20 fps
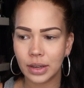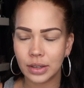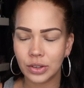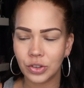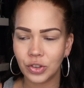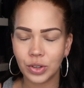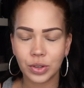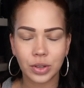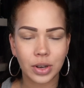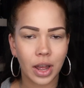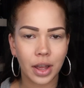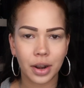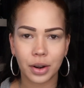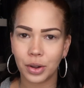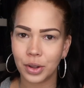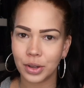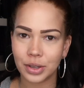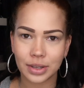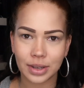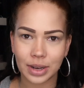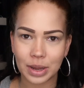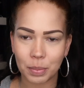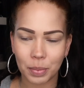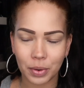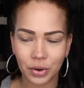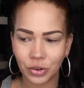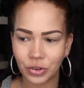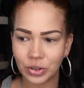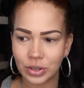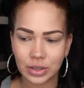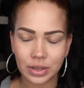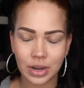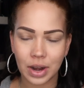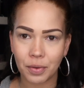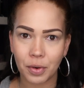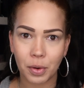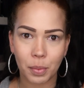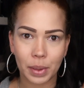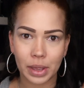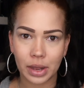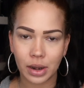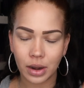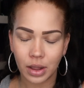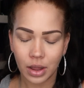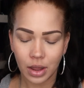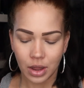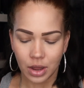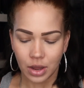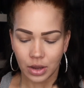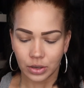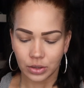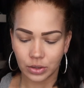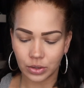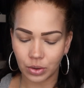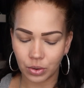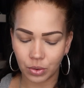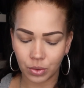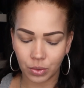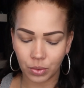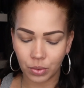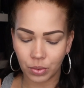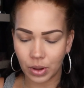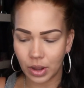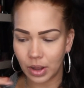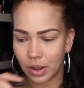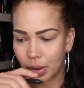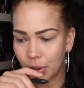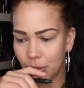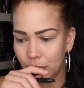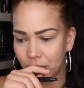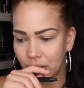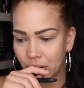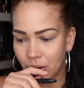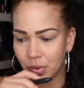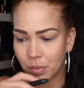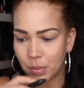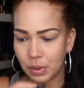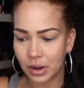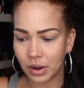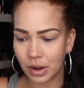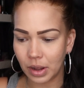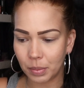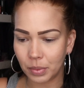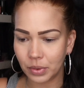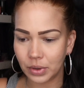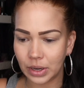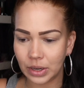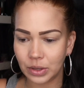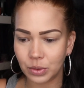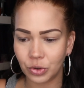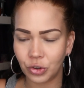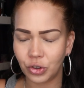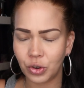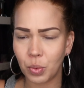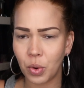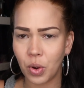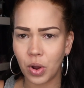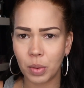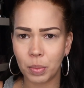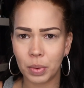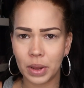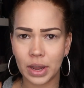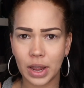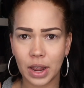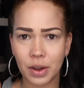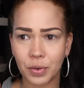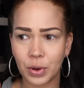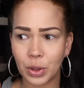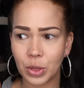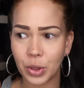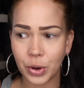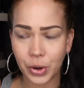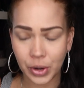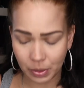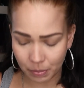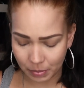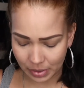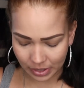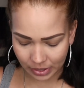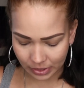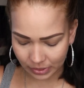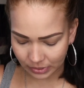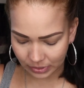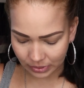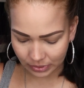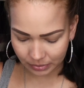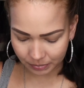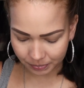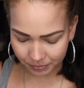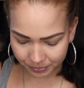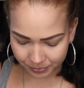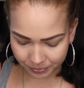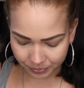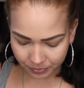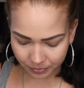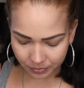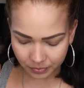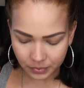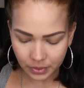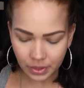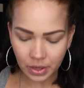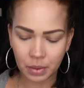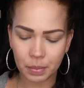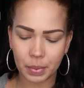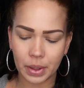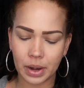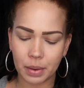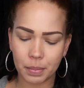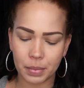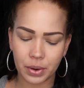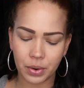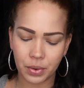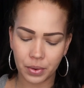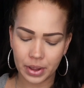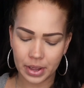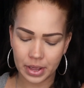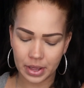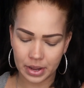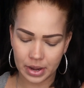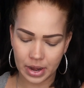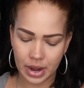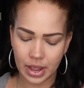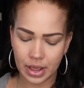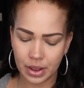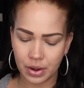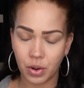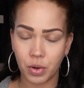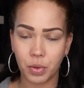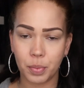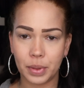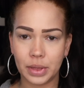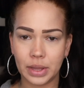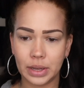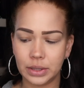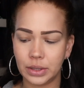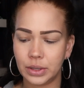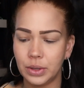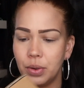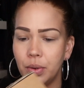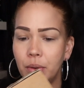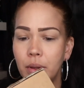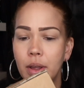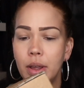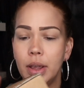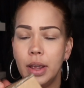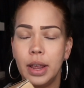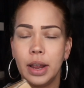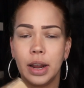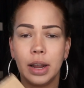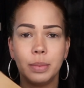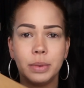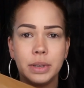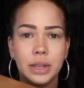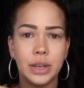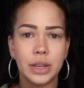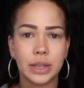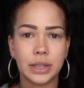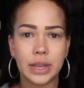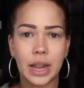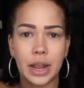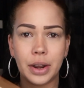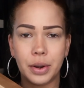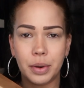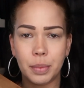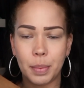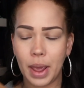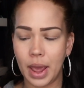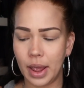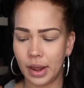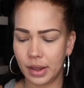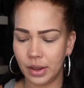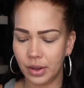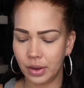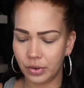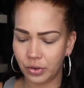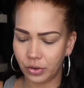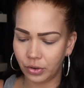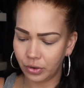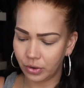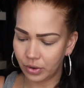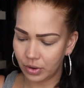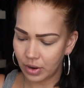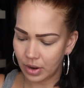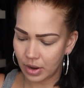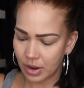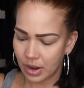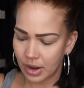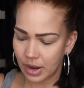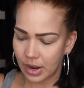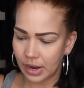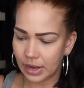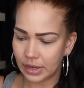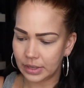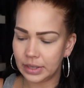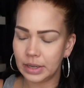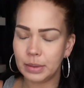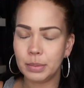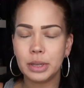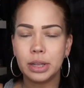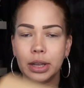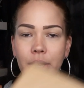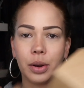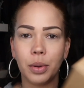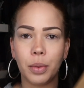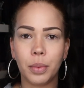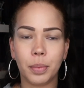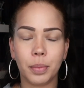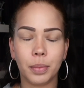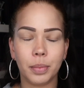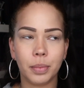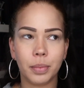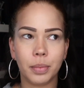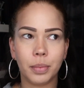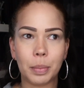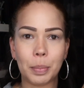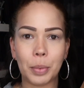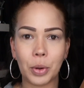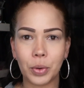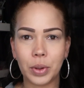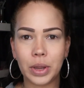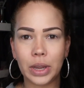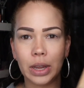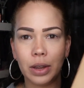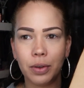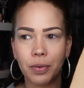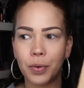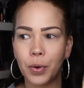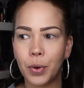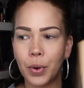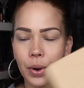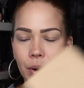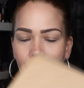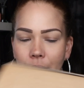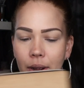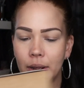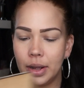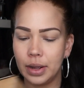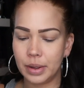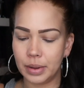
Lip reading: she's not a good sleeper. She's never been. So there have been a couple of days where she woke up like every 30 minutes. But I'm gonna go ahead and open this. So it comes in the standard package. It seems a little bulky for